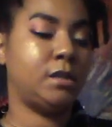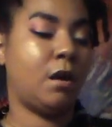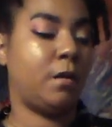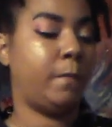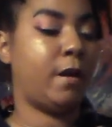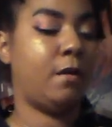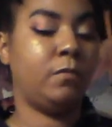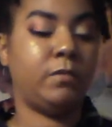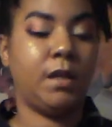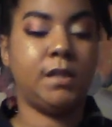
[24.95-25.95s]
talk
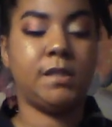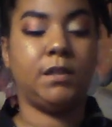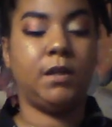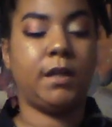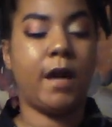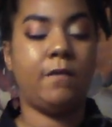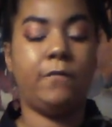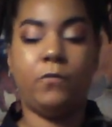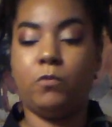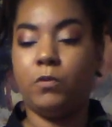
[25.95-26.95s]
about things to look
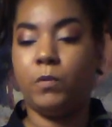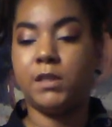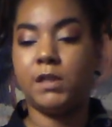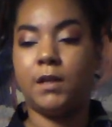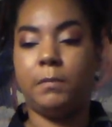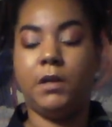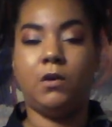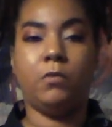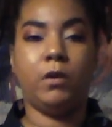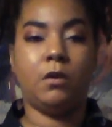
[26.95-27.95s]
out for, what's going to be
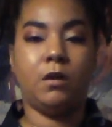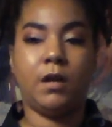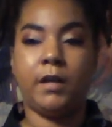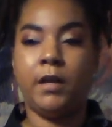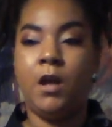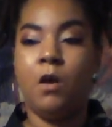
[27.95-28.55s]
going on